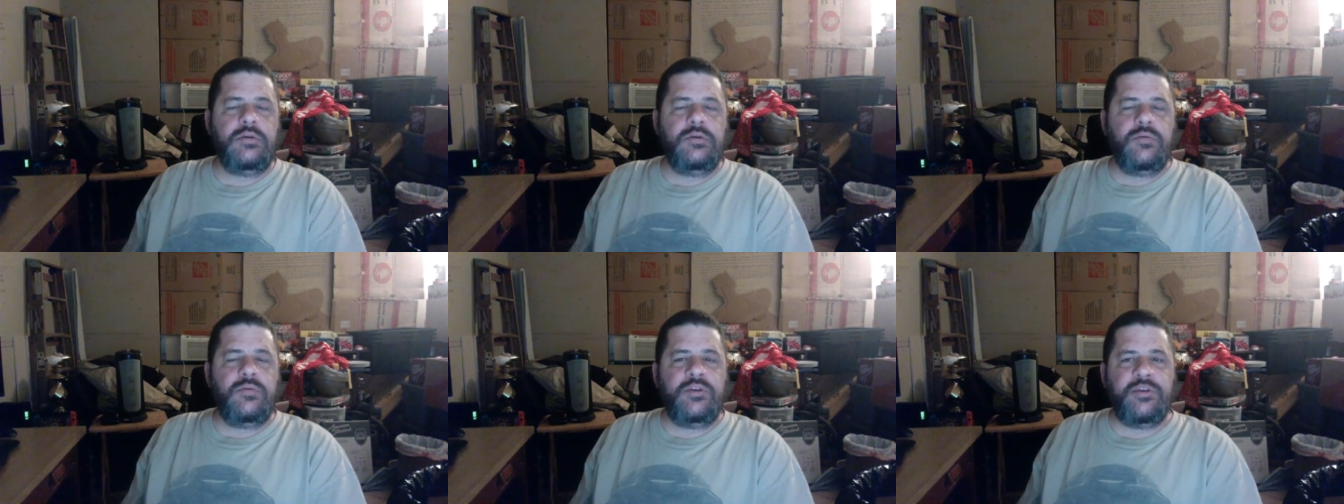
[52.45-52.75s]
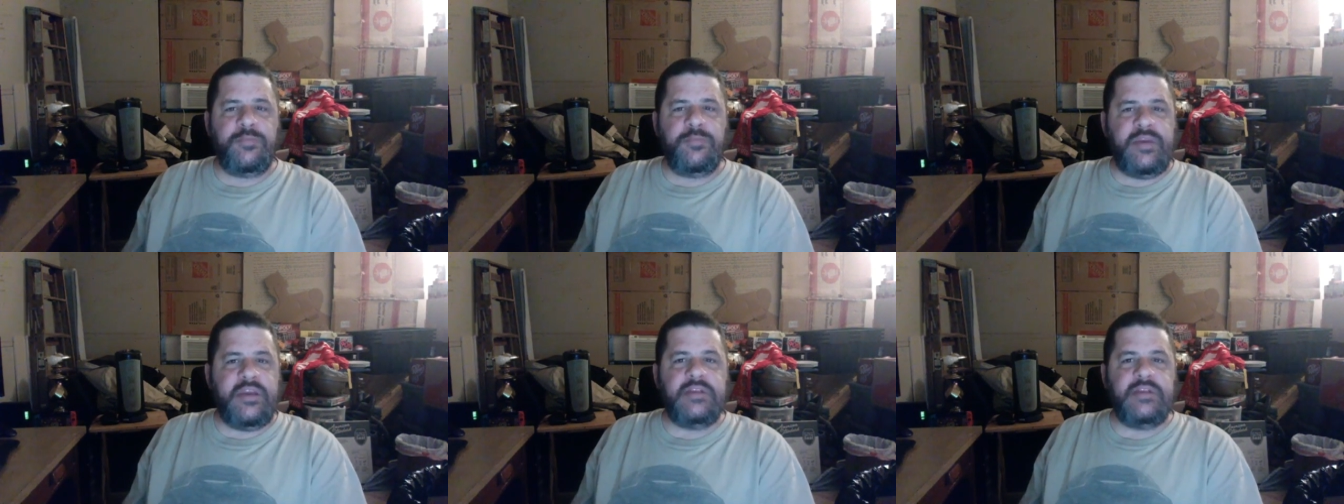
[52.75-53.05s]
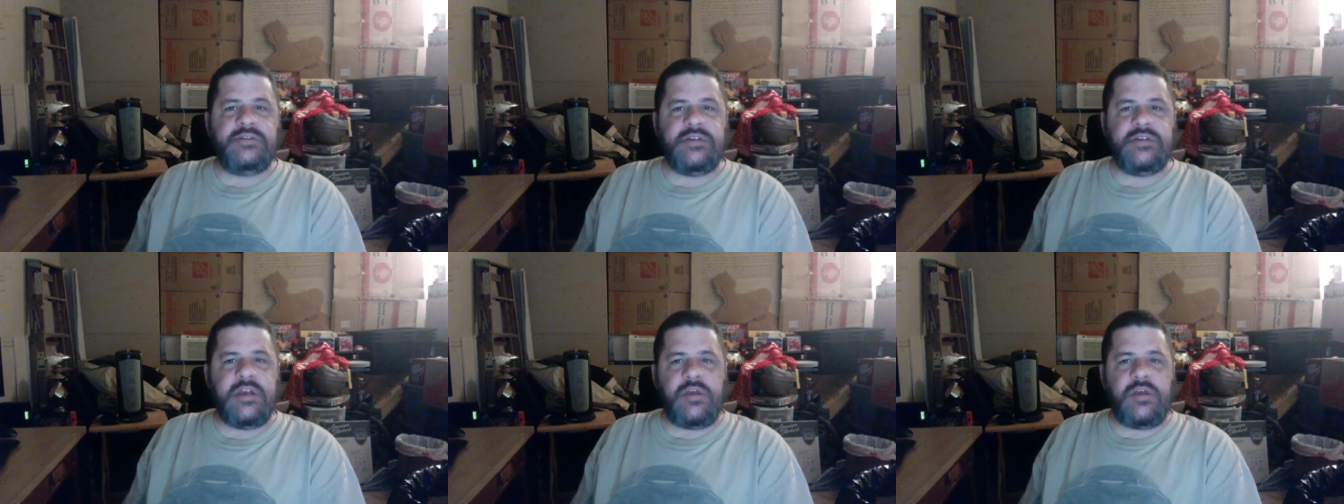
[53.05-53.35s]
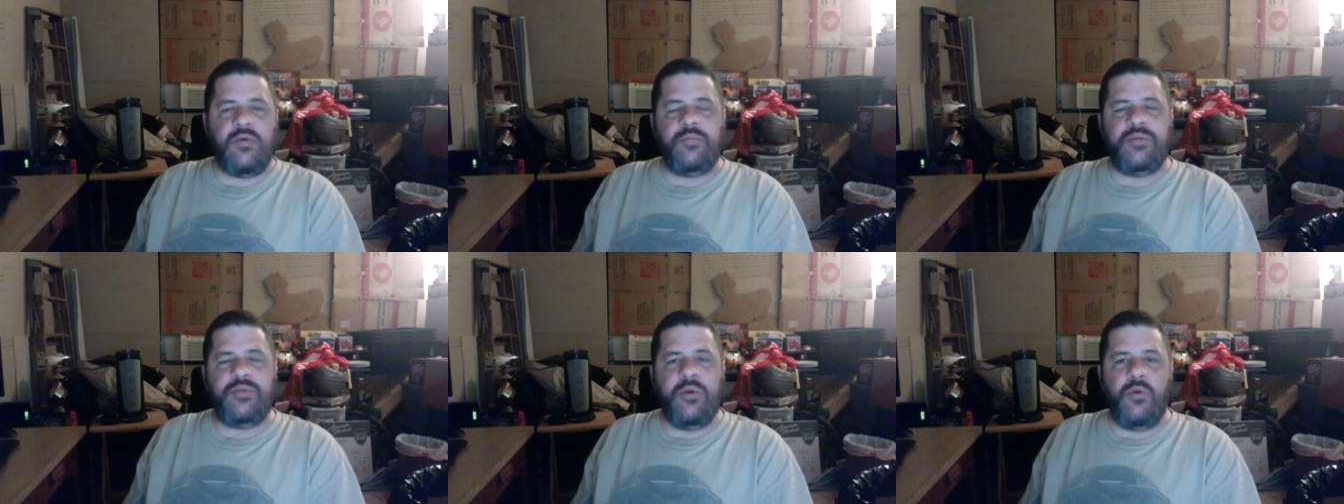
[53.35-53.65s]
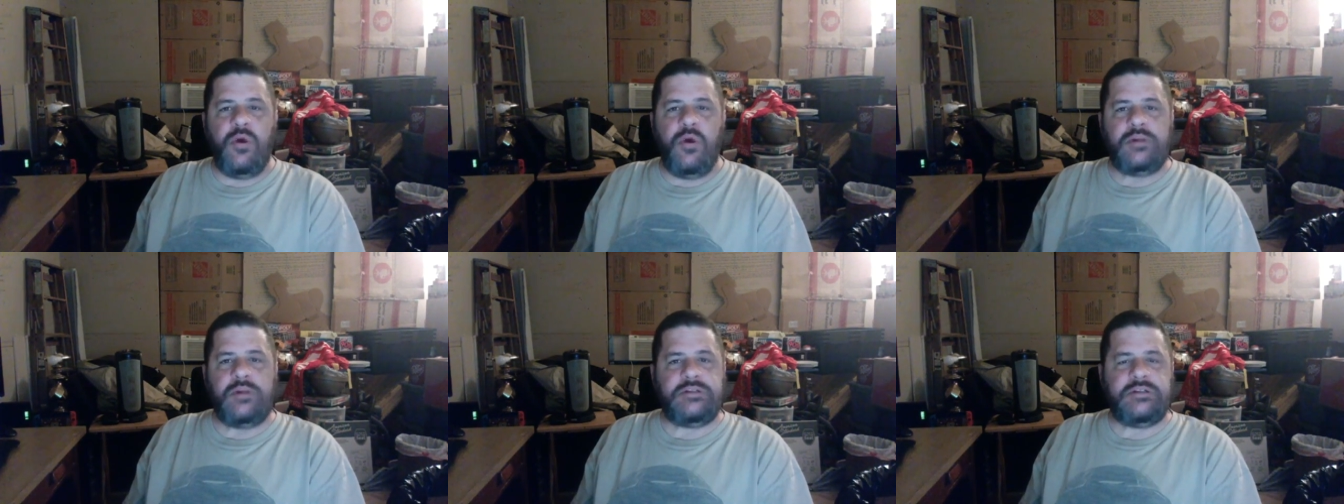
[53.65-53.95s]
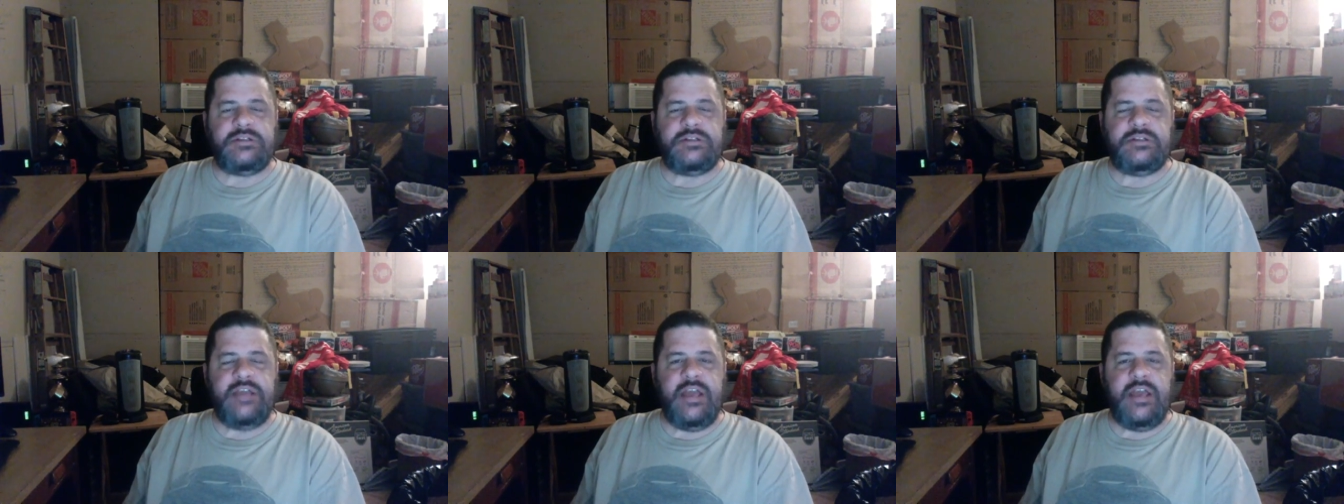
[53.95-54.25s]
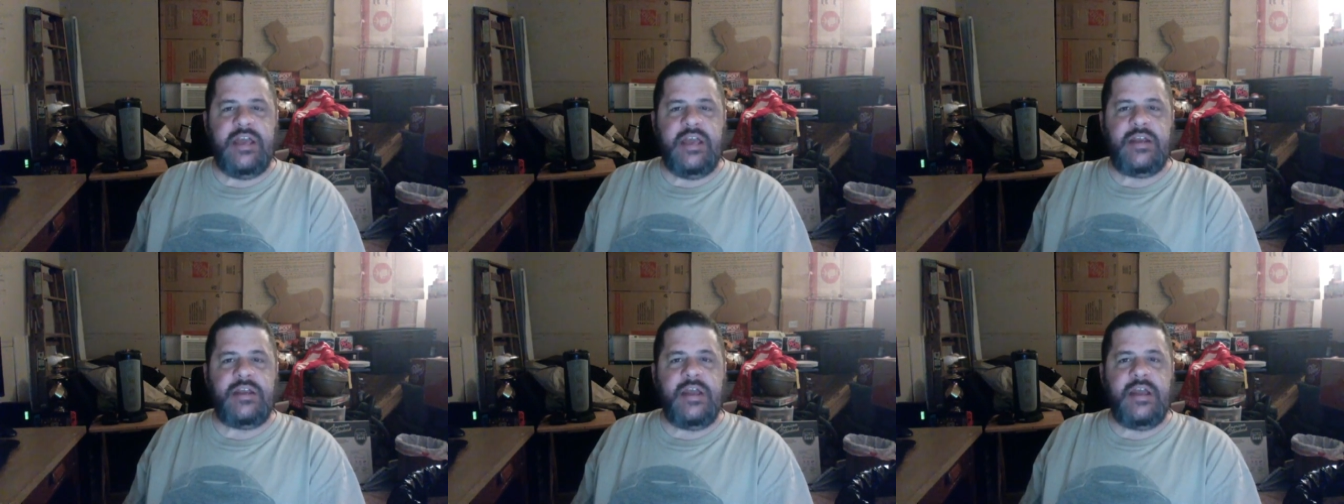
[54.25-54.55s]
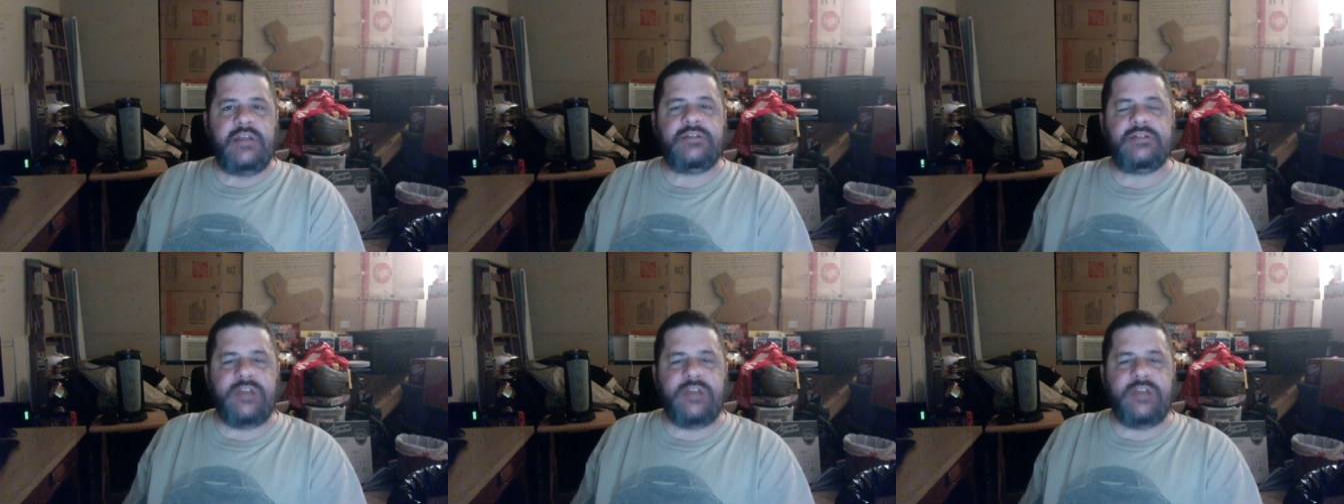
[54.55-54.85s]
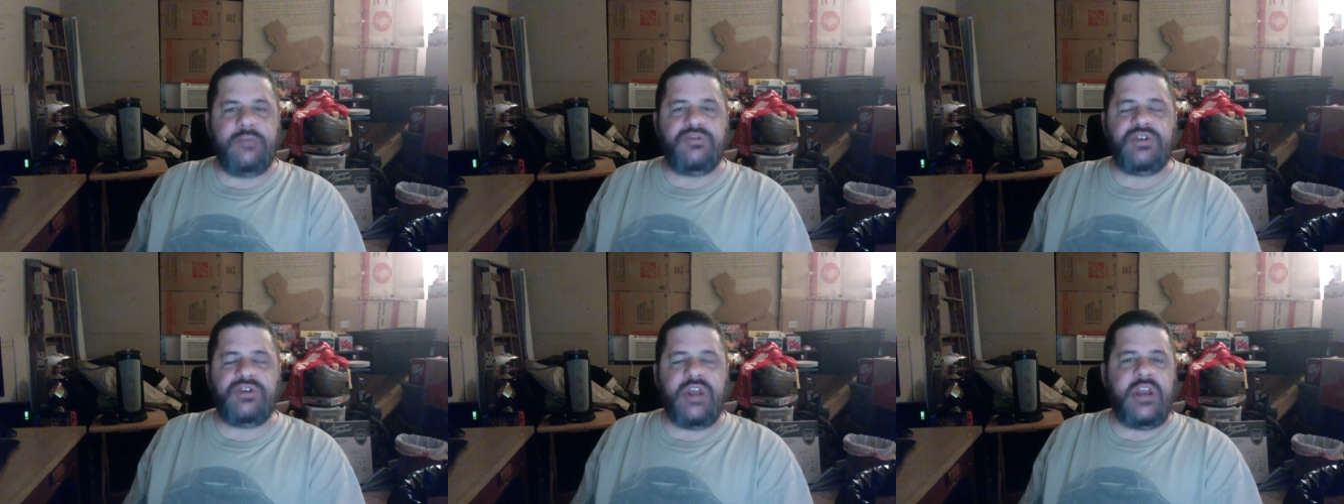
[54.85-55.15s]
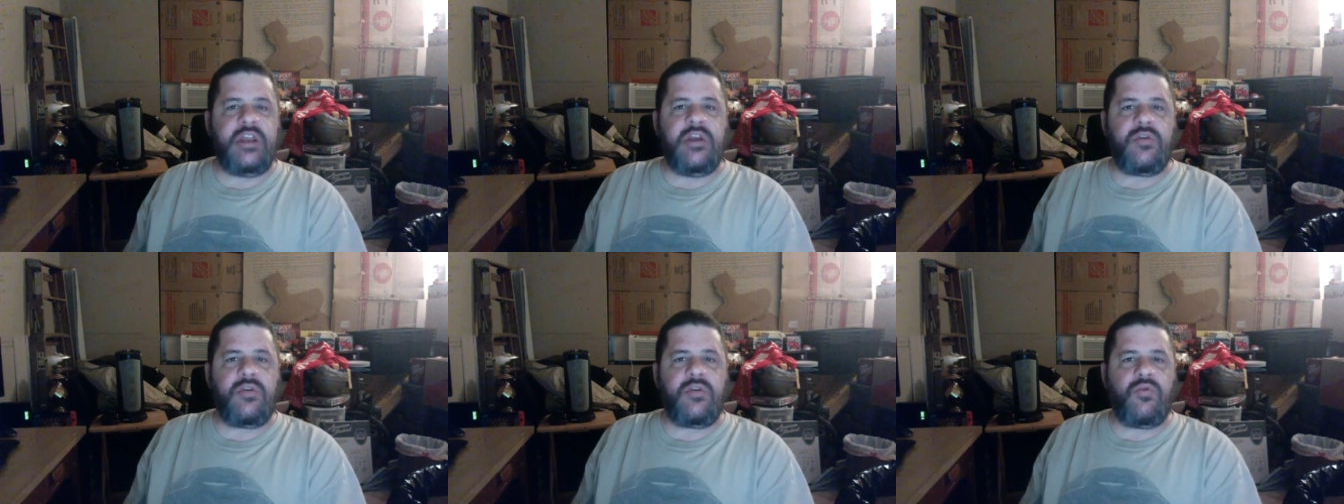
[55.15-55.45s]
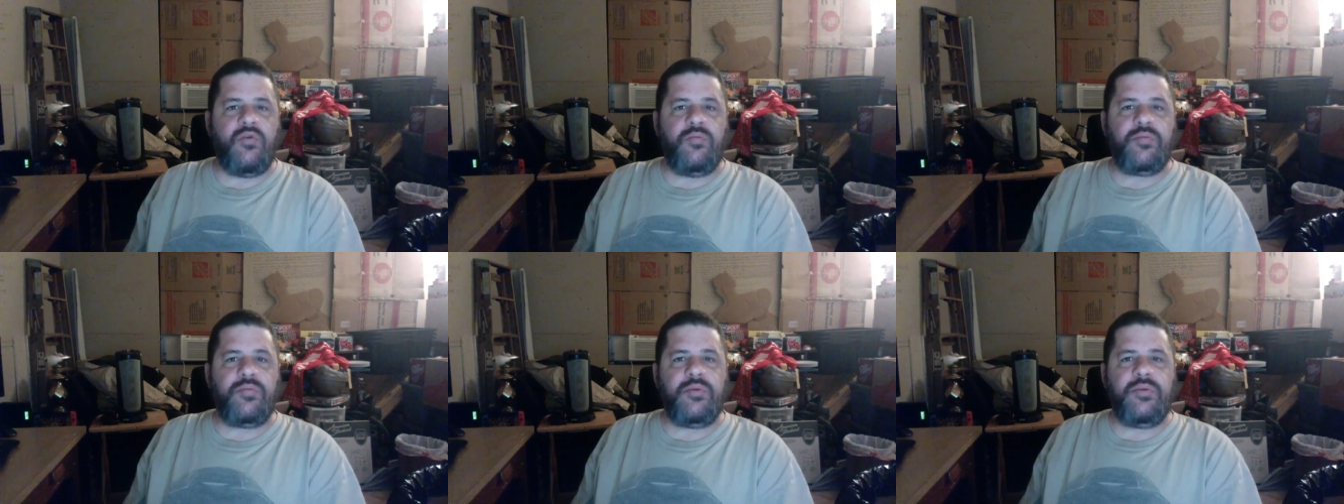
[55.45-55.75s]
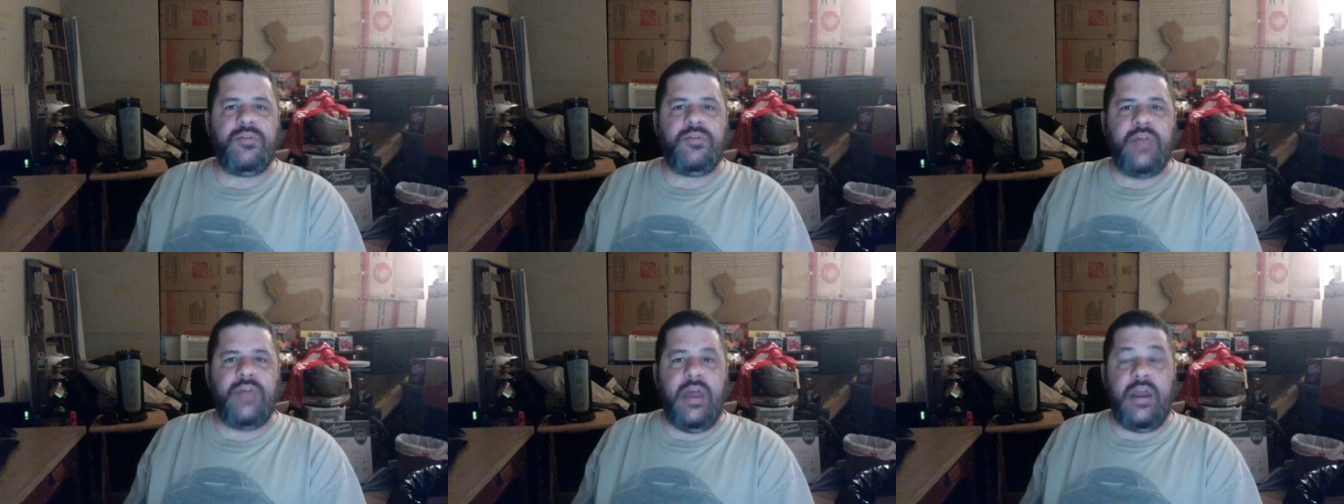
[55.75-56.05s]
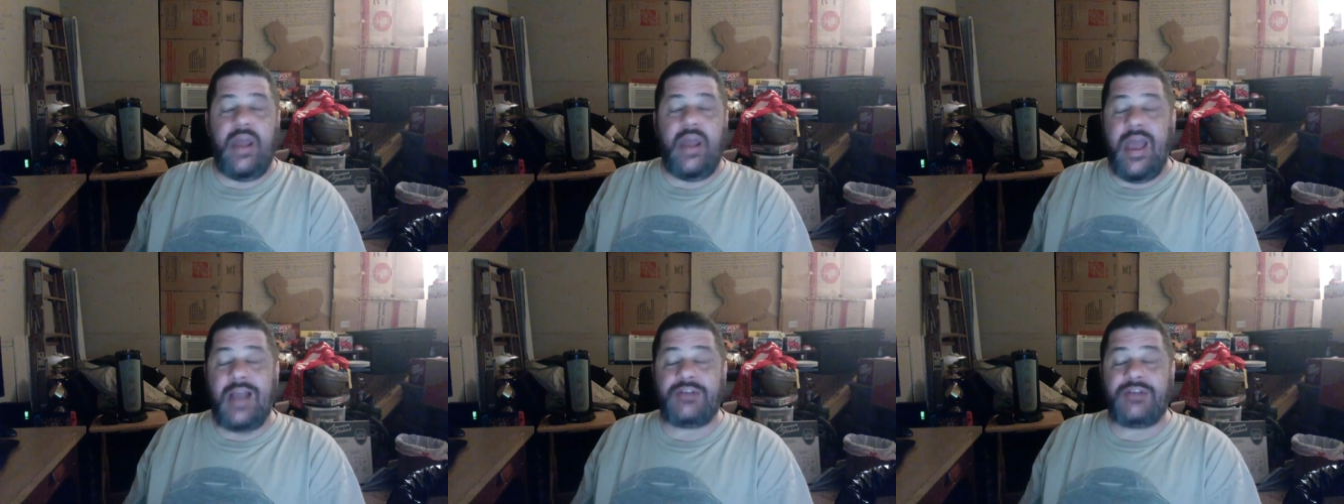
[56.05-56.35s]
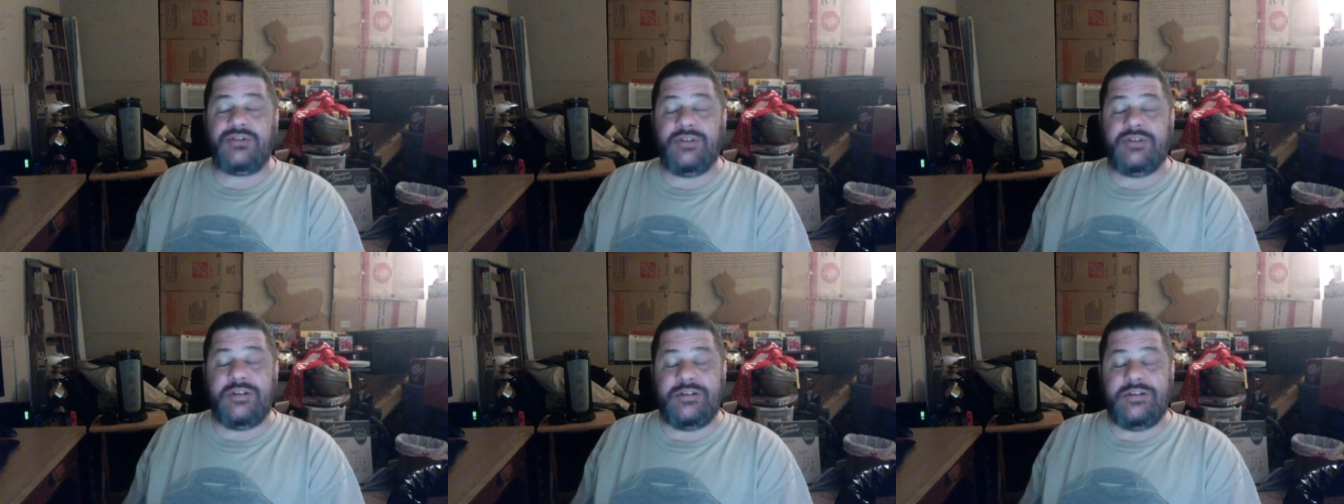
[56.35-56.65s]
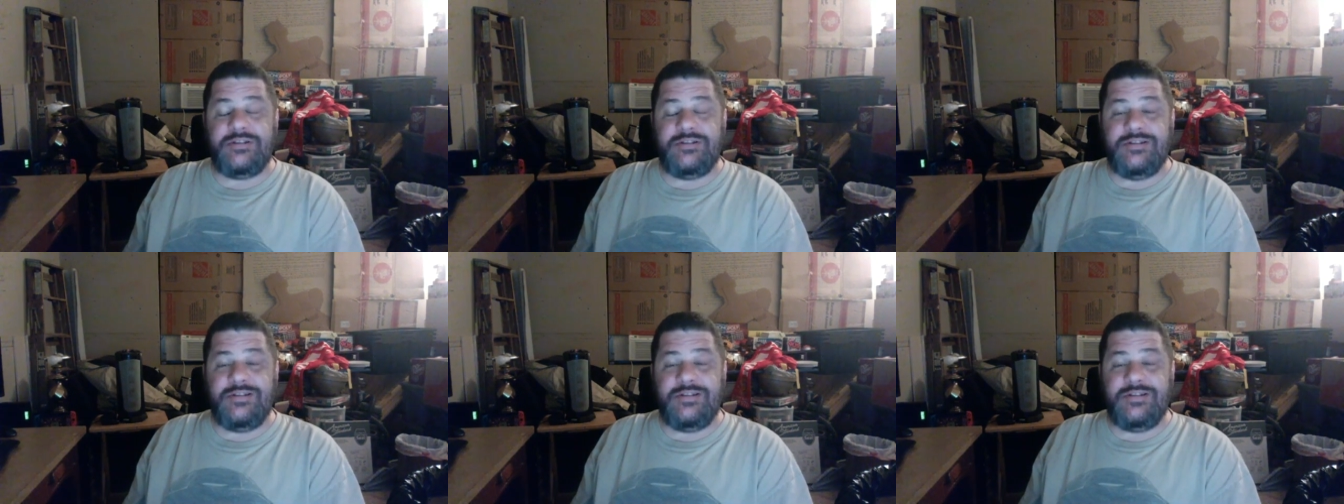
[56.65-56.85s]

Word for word: with appeasing a group that wants us dead and subjugating a group that actually